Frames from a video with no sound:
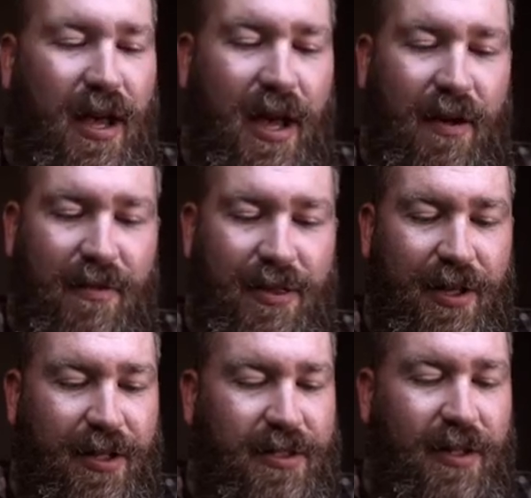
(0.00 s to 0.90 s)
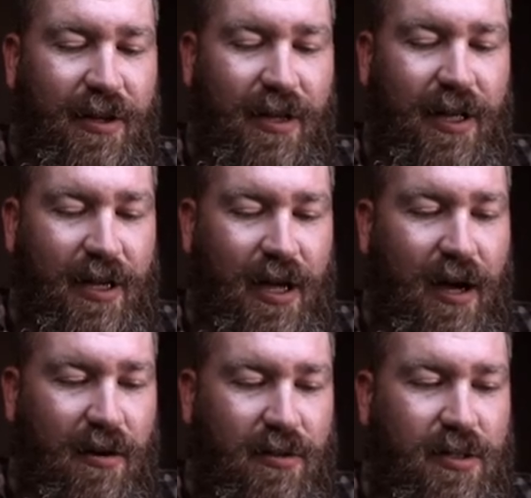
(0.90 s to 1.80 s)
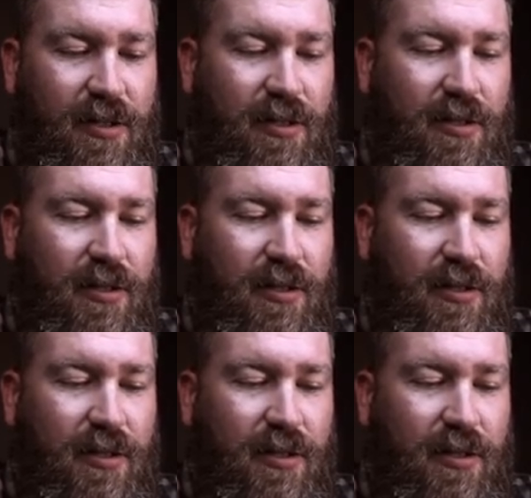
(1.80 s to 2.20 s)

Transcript: Everything is done in-house